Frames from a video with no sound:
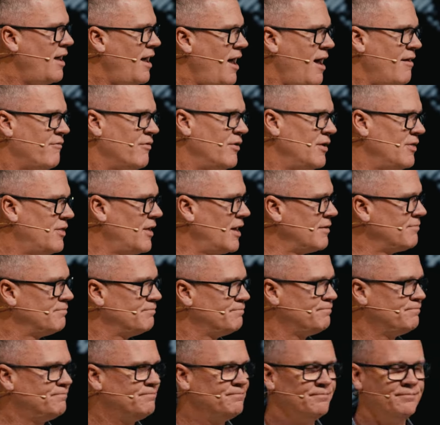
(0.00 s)
everything.
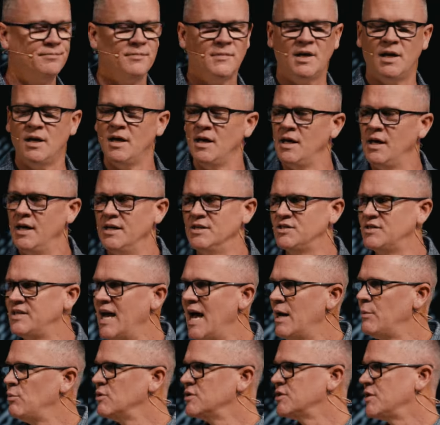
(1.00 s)
His
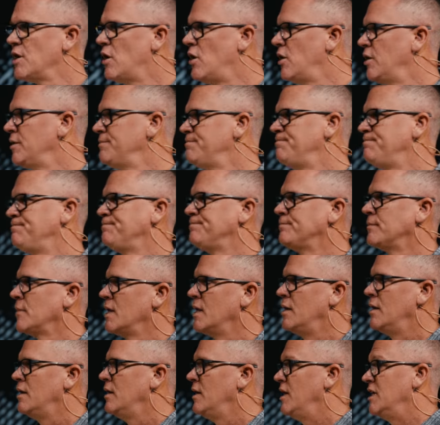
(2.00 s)
dad was gone.
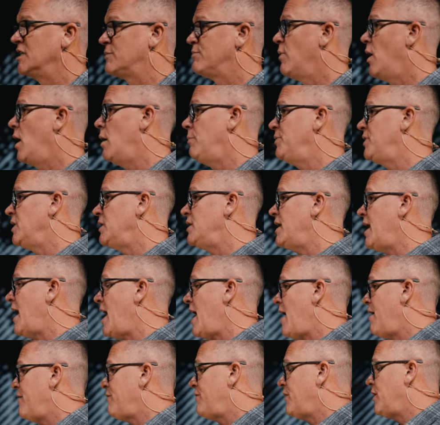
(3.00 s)
His mom didn't
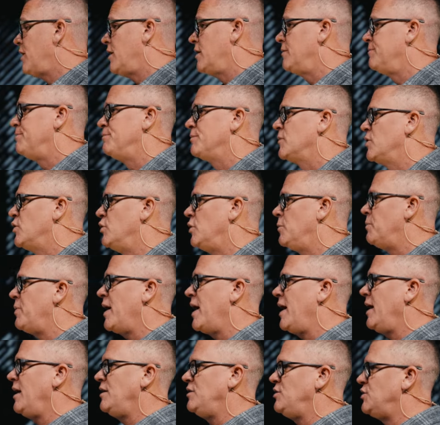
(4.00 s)
have a good
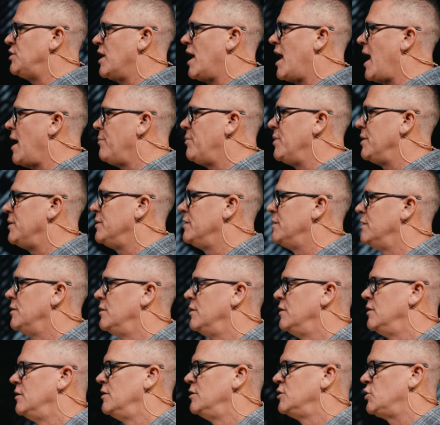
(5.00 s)
paying job, and
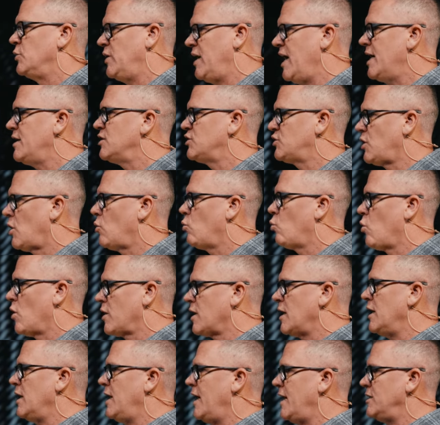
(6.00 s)
so he had to start
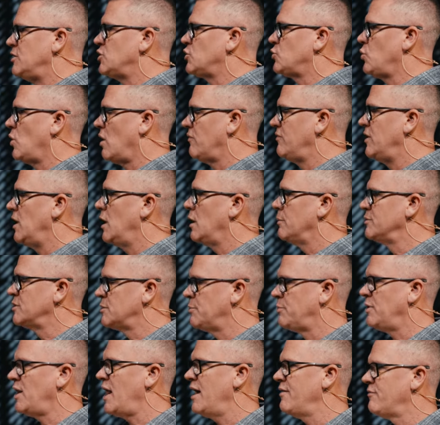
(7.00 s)
working at age 12 to help
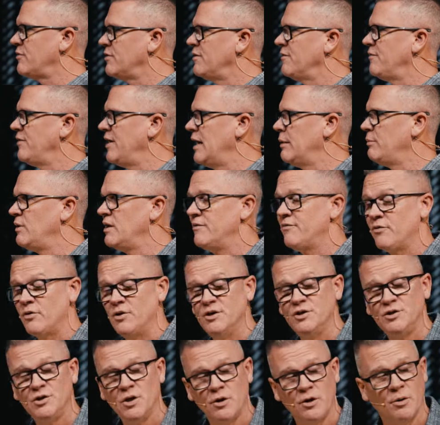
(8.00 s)
supply for the family for
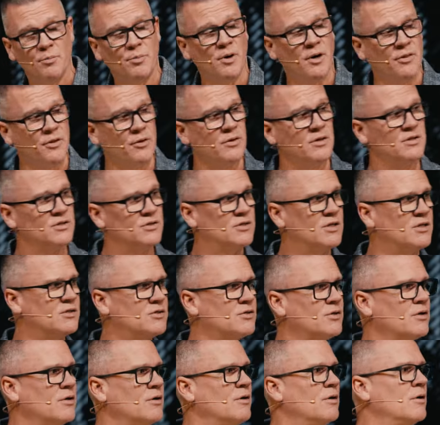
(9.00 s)
his younger brother and
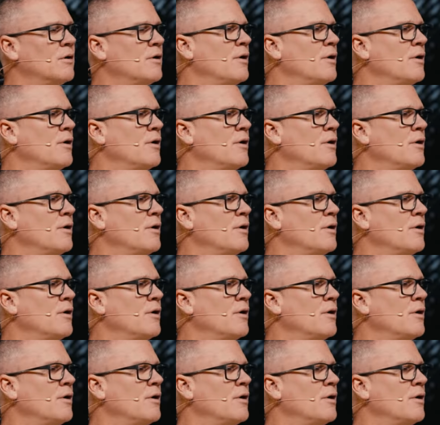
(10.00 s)
sister.